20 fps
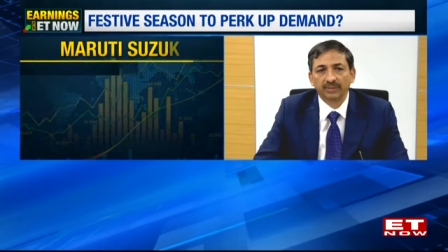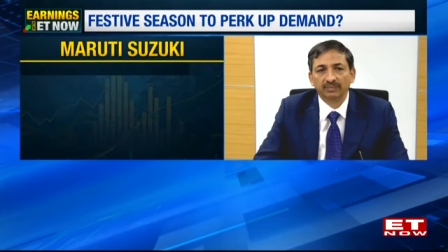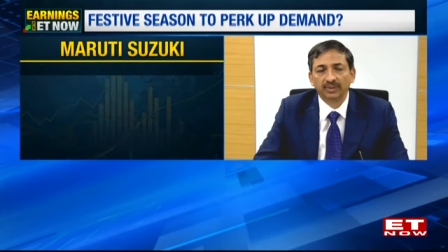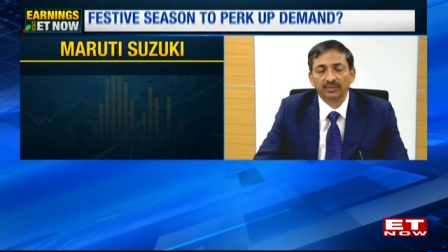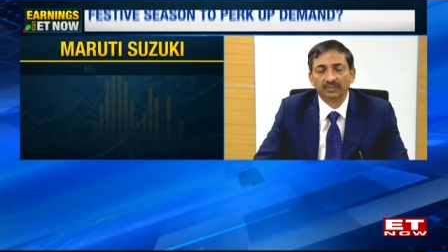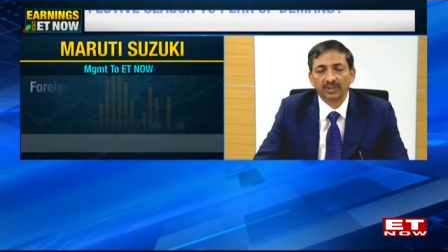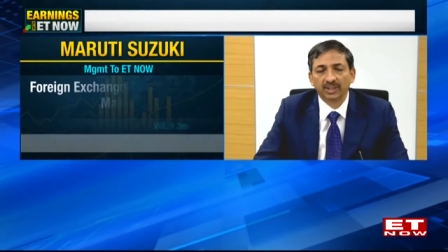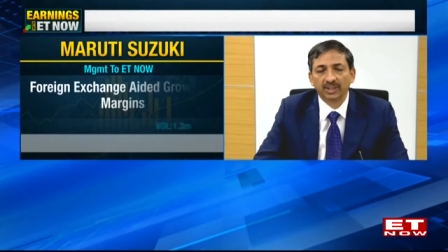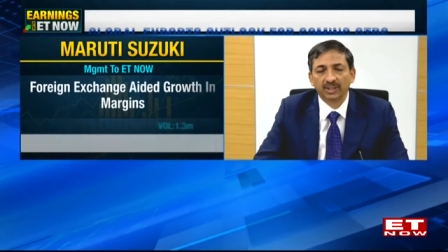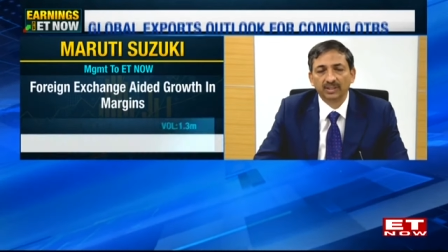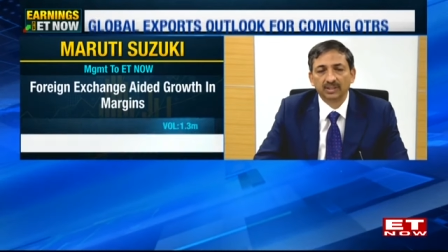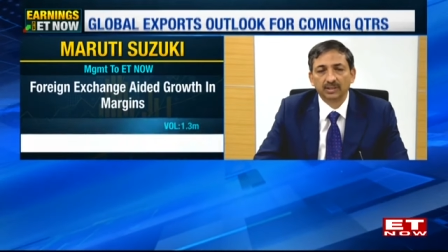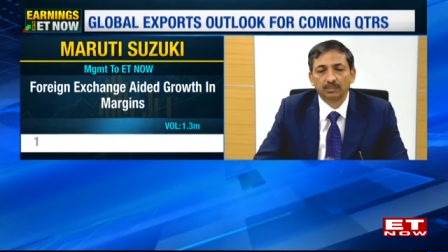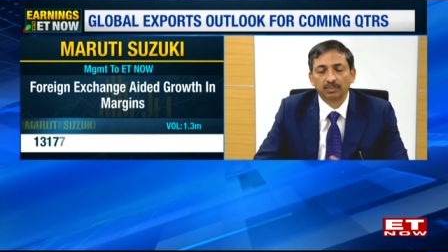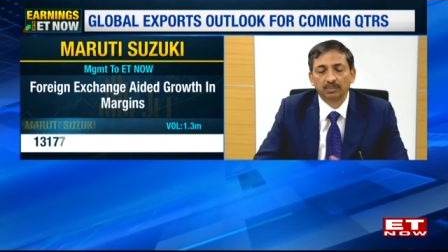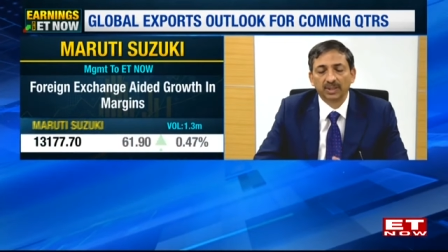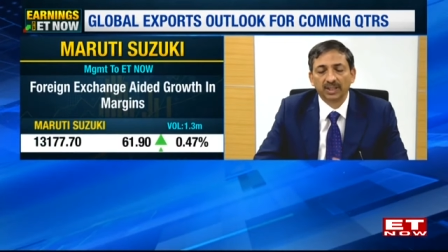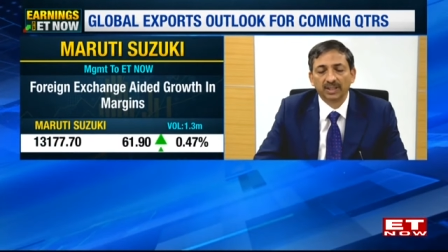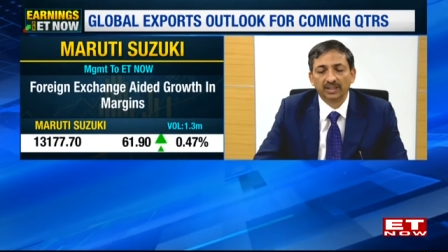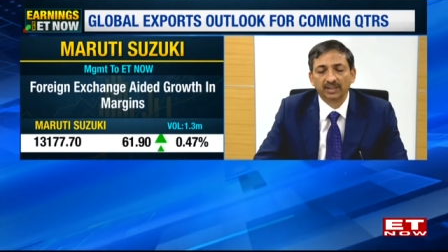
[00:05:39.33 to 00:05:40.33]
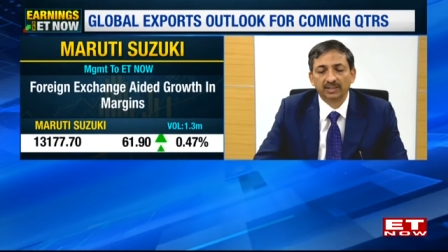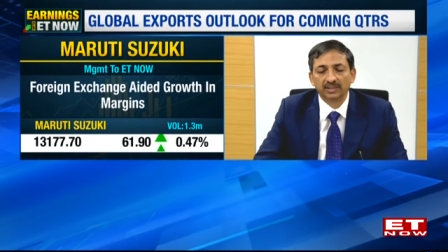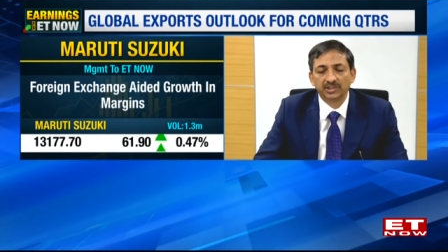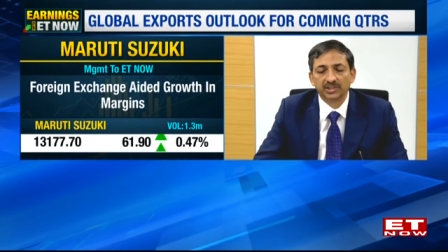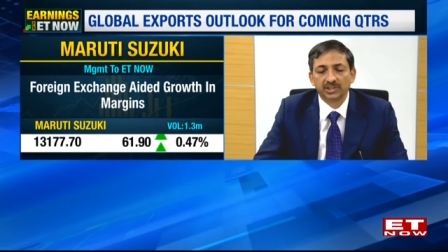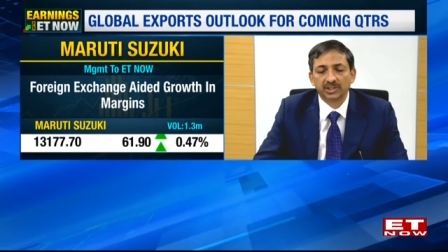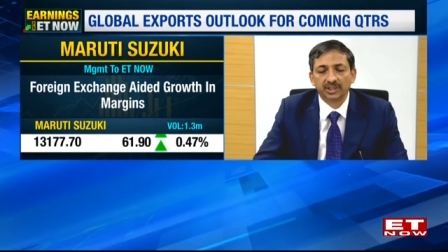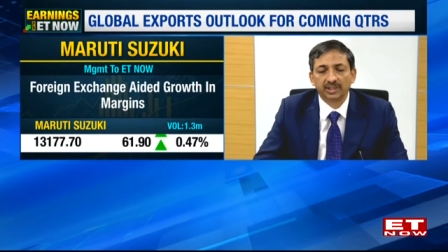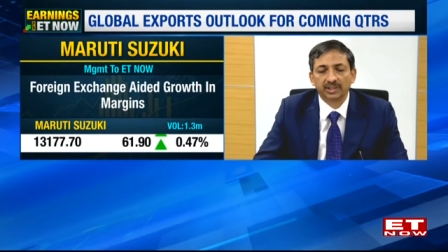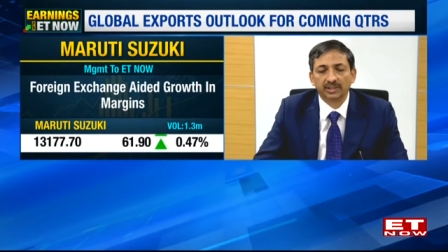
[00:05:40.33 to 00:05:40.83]
when we had supply
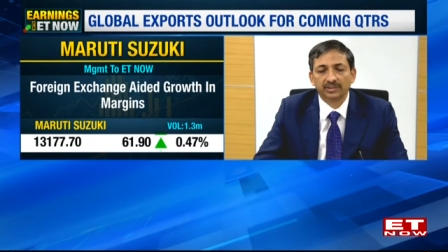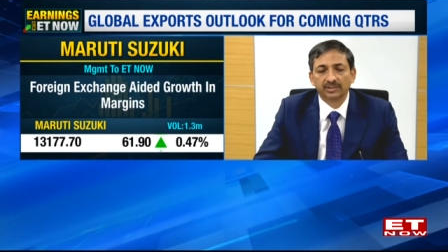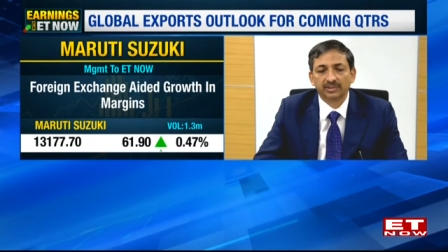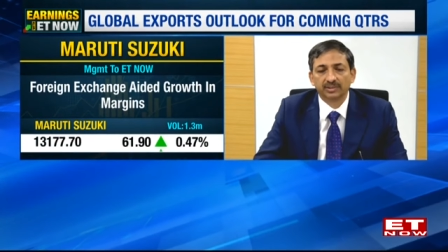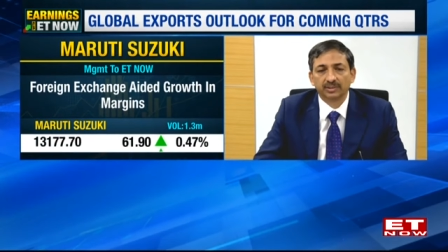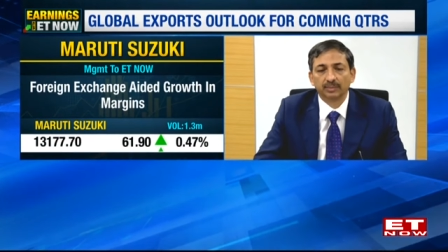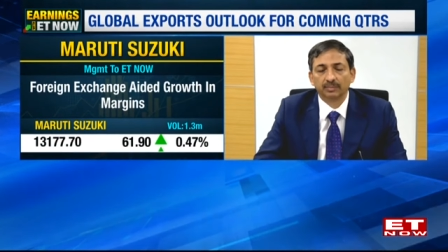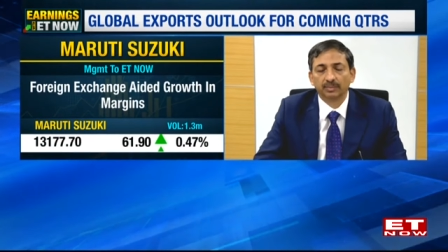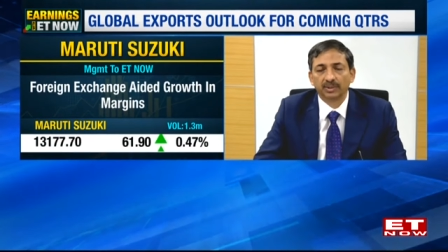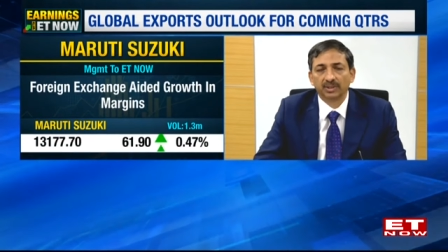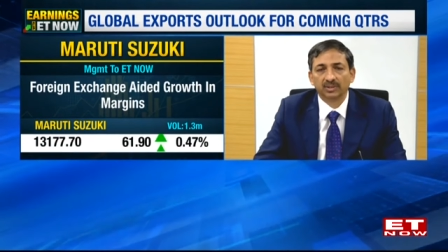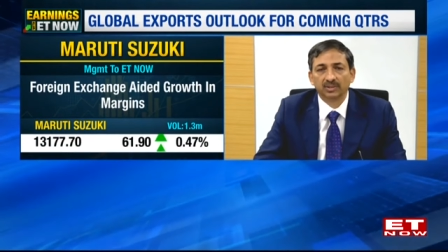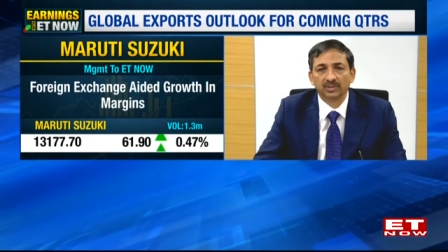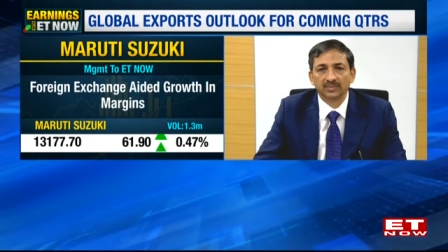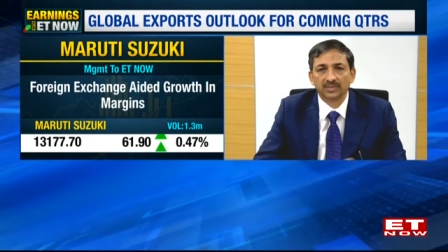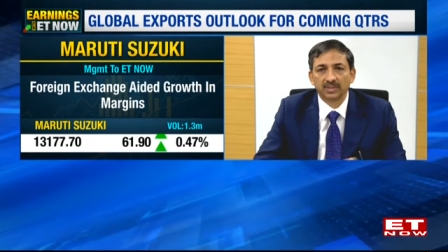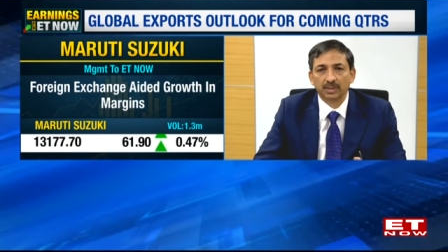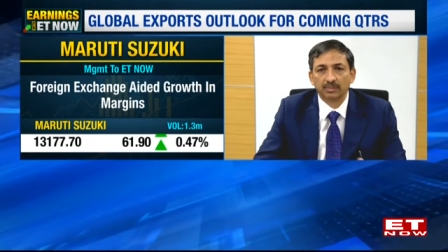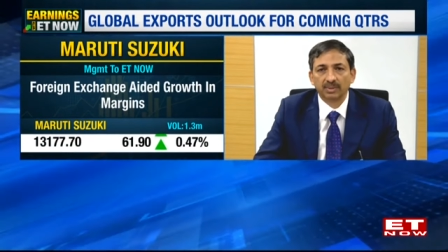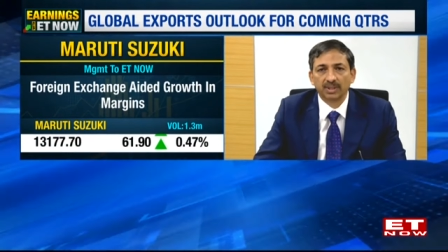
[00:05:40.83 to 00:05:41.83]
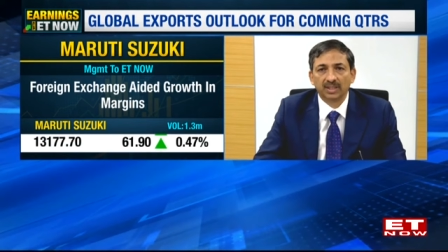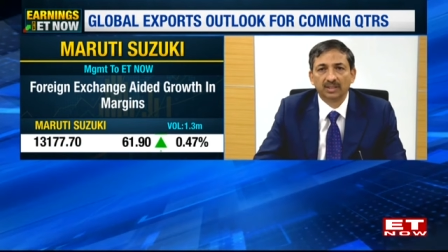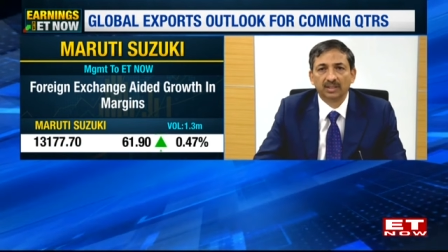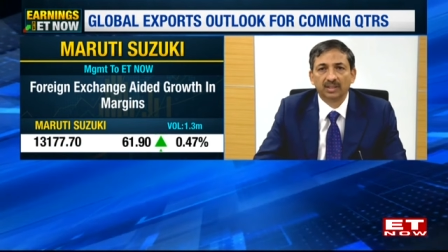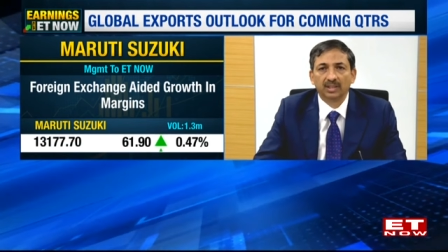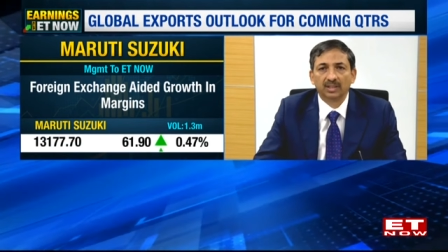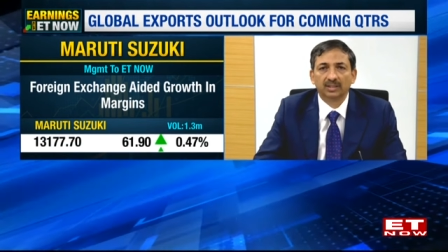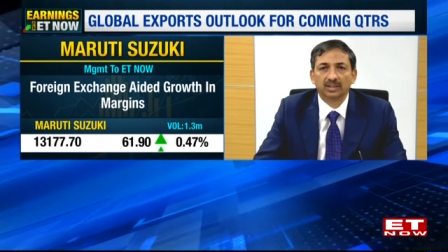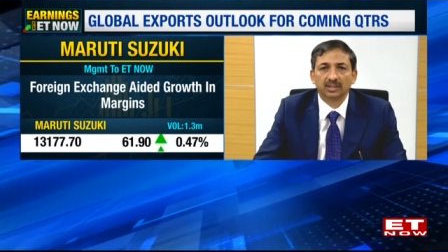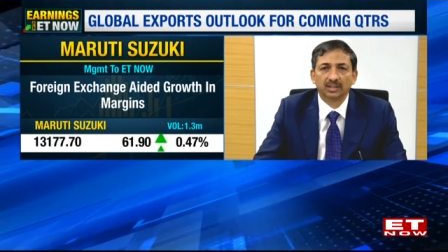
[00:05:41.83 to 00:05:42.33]
constraints because of
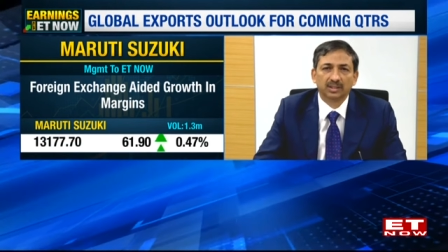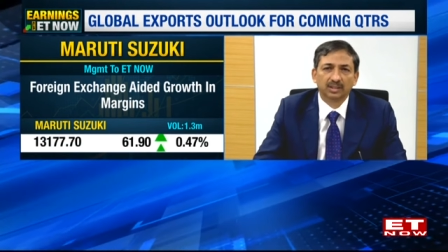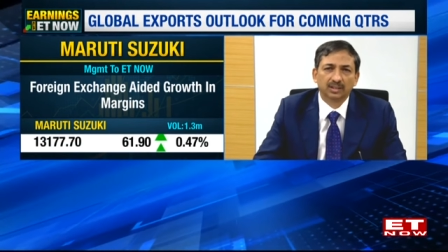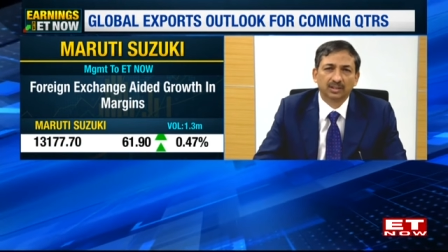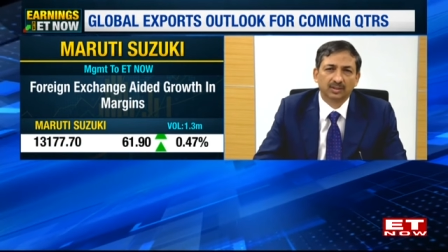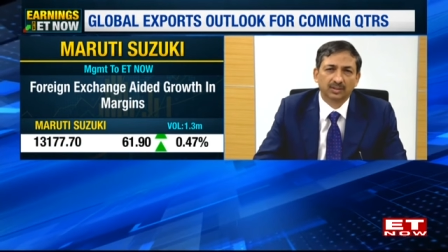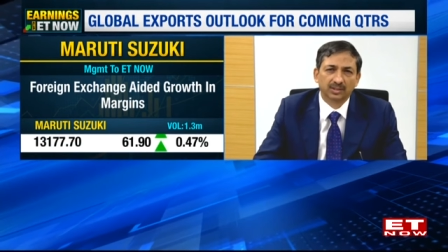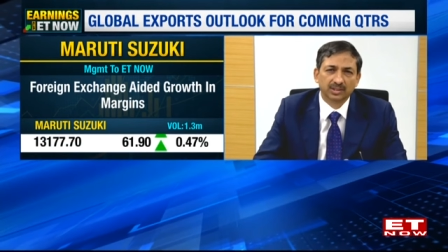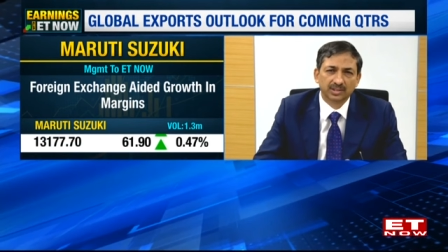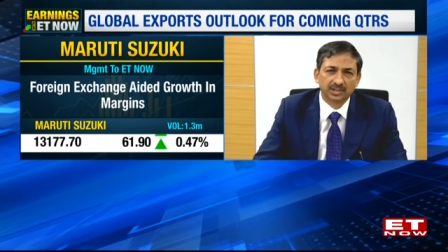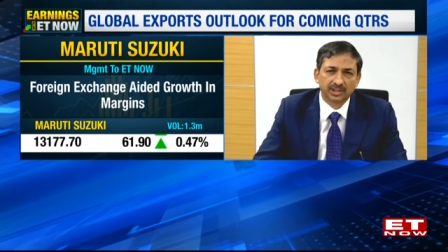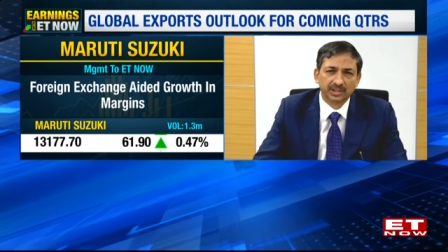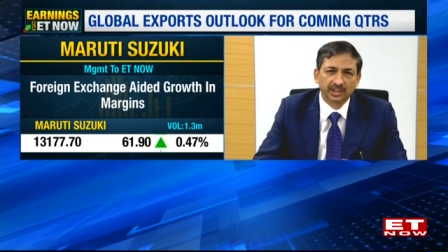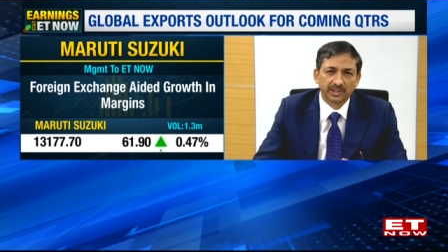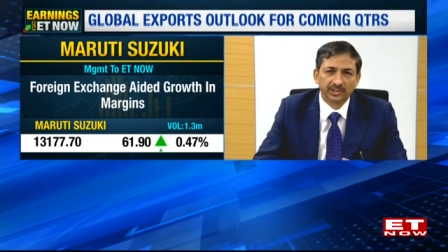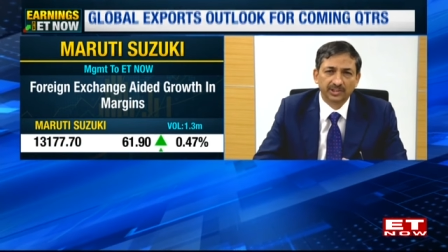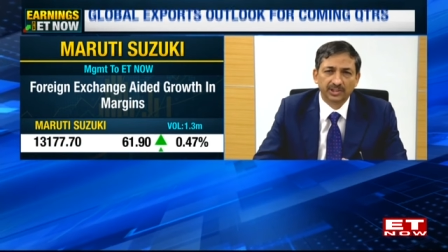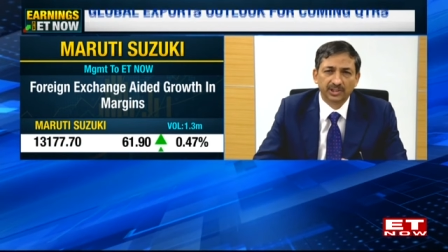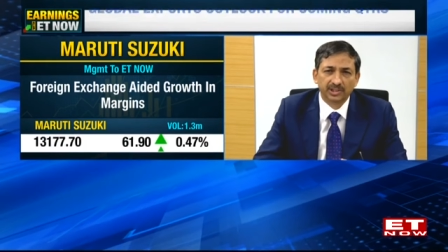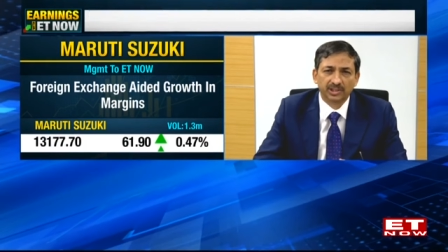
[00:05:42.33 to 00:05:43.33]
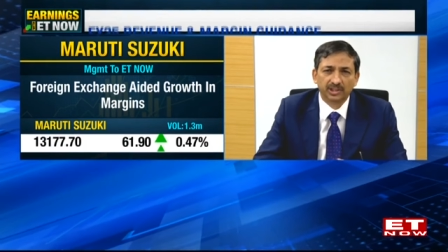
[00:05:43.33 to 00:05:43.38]
semiconductor or CNG